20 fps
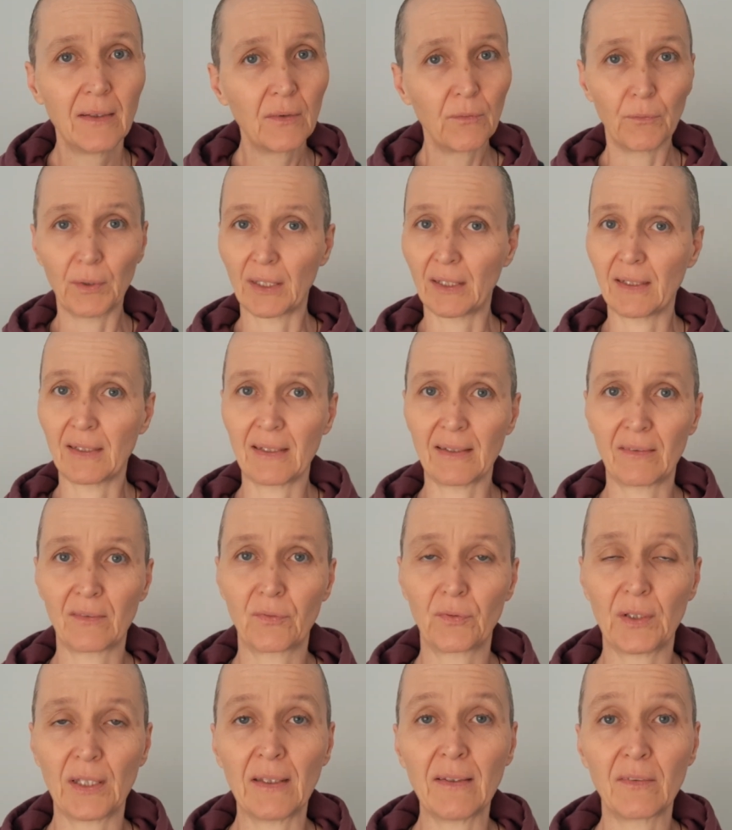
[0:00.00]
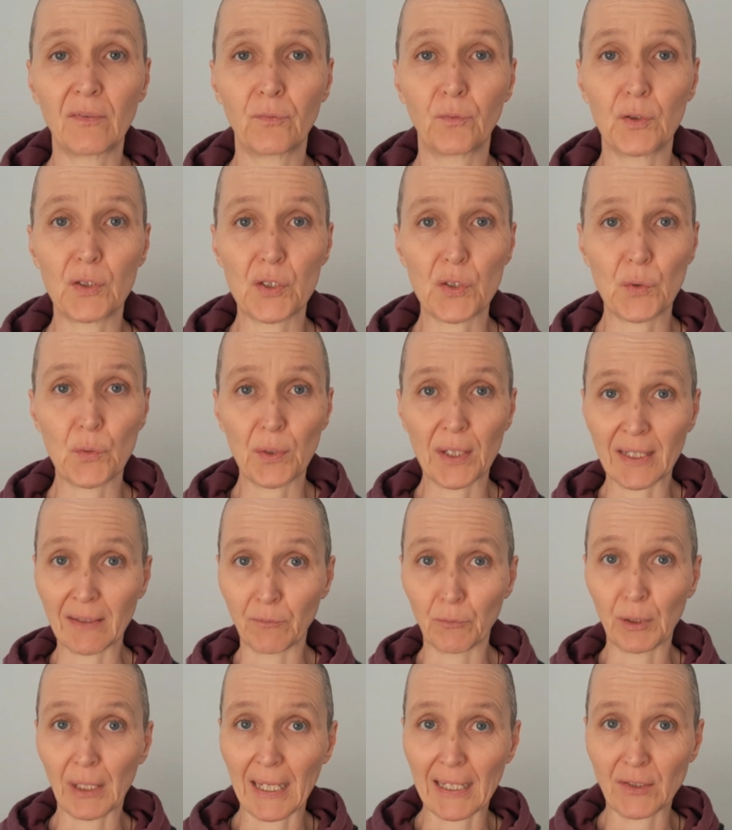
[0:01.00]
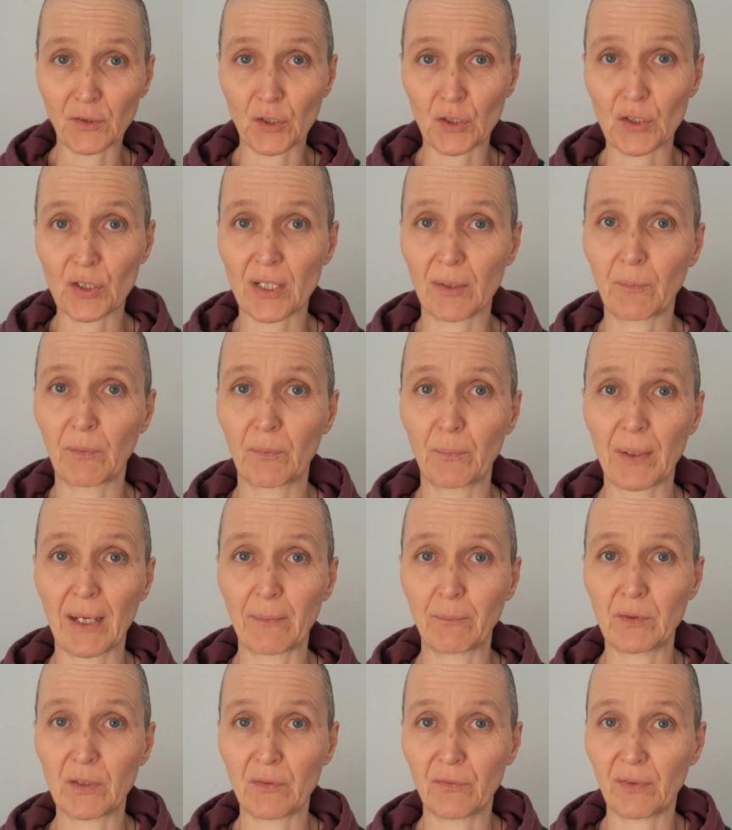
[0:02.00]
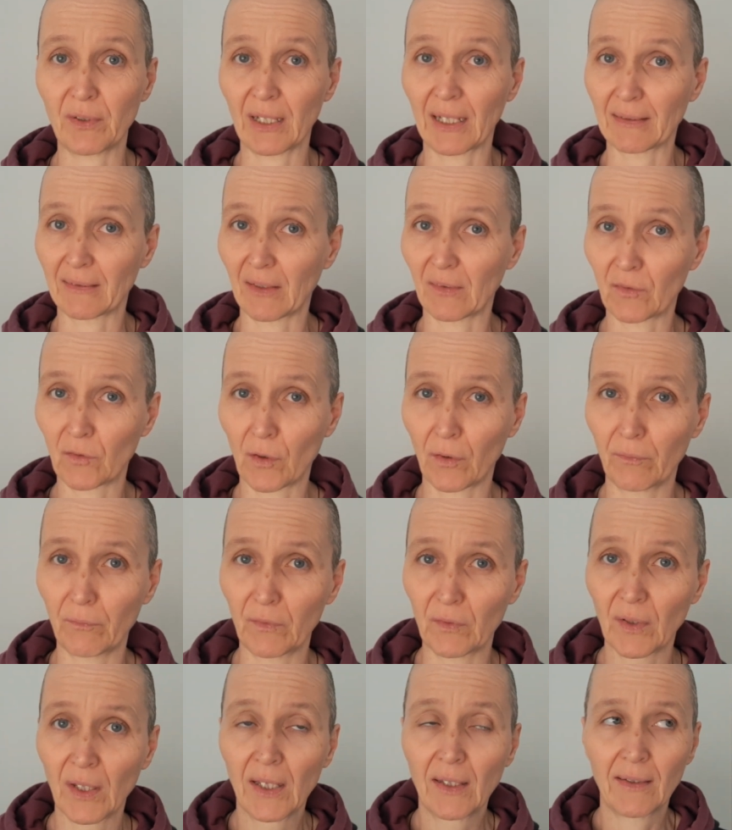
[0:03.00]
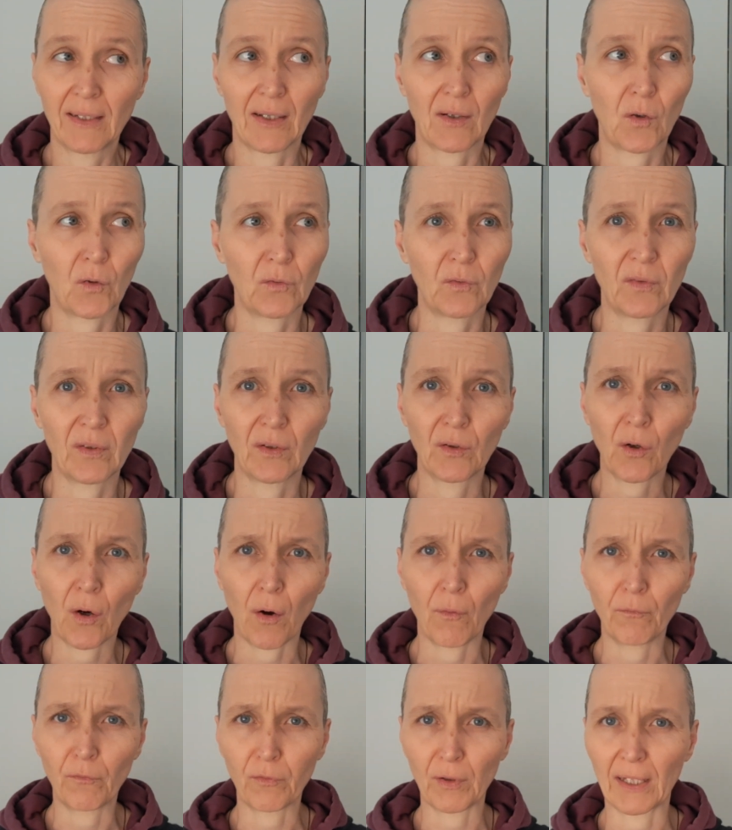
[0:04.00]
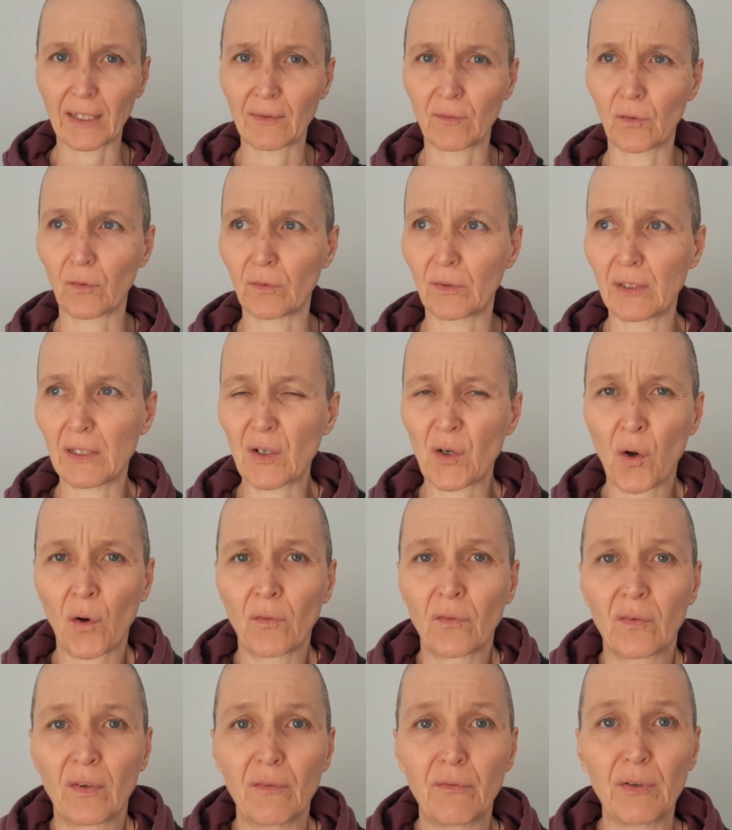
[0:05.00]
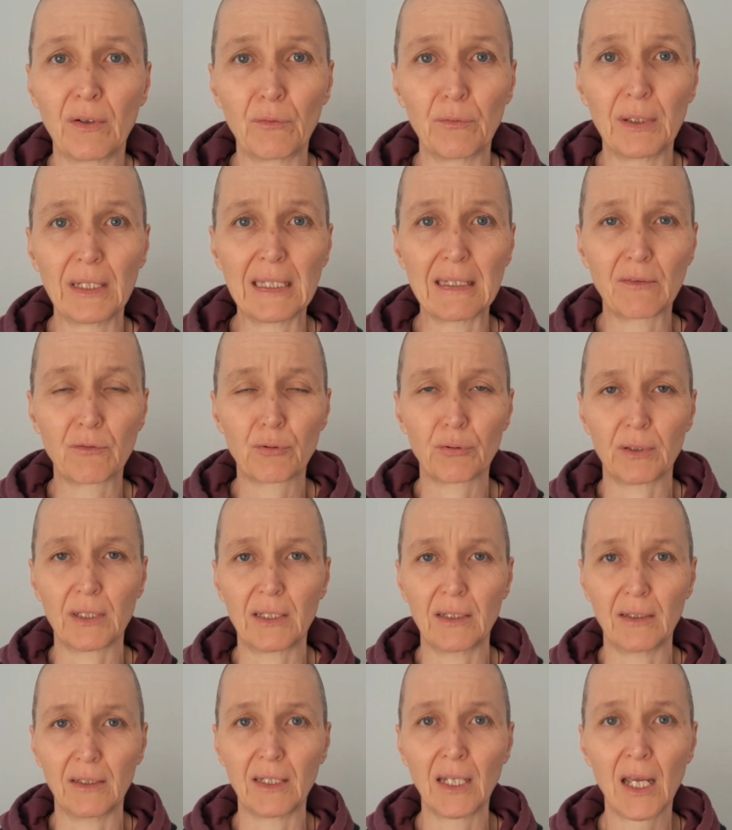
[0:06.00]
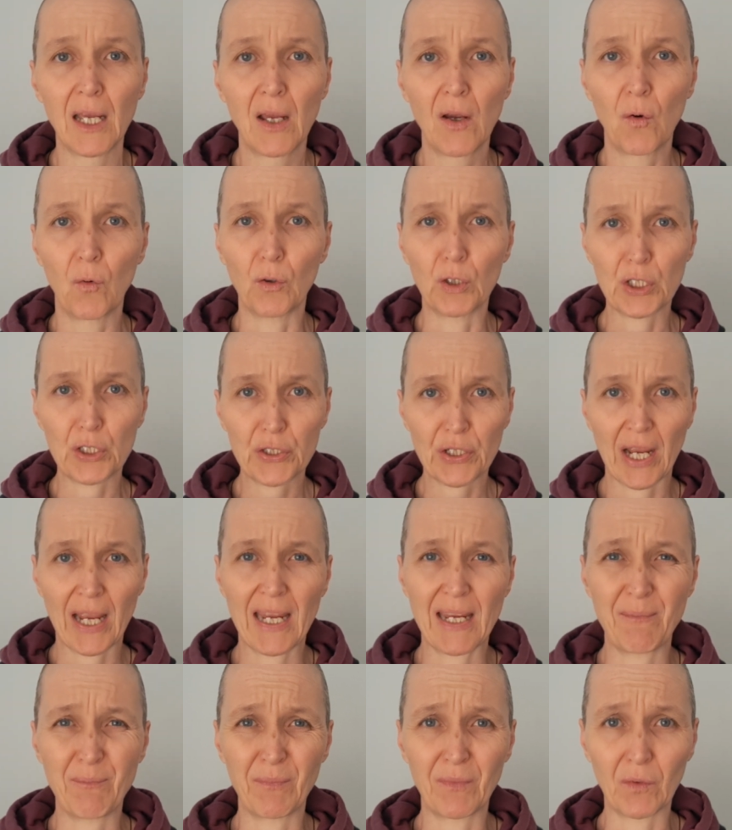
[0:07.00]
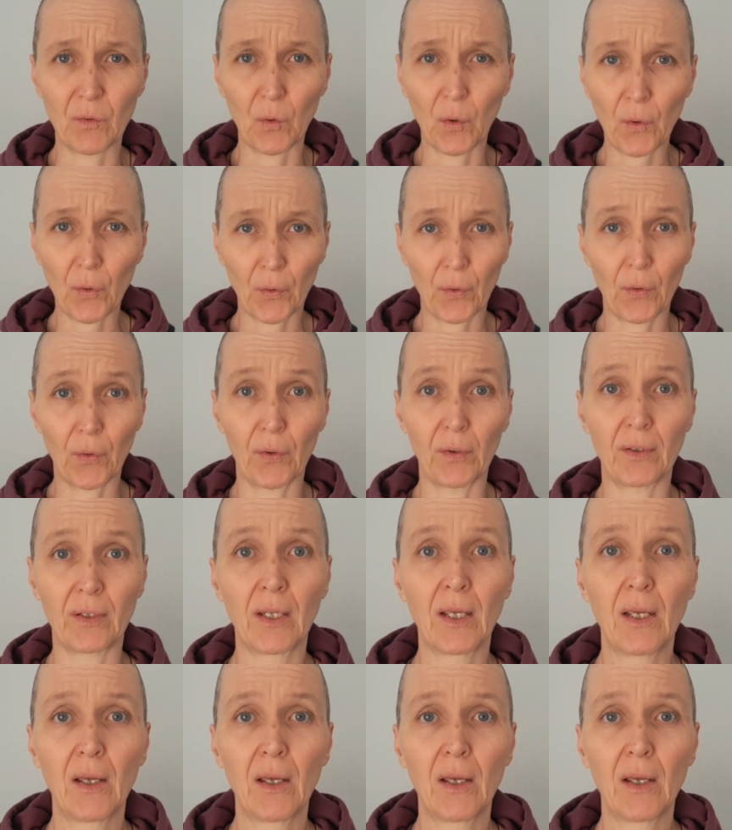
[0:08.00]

Whether this is for you in relationships, perhaps you feel like there's that constant conflict, or that you constantly feel really triggered or shamed or hurt,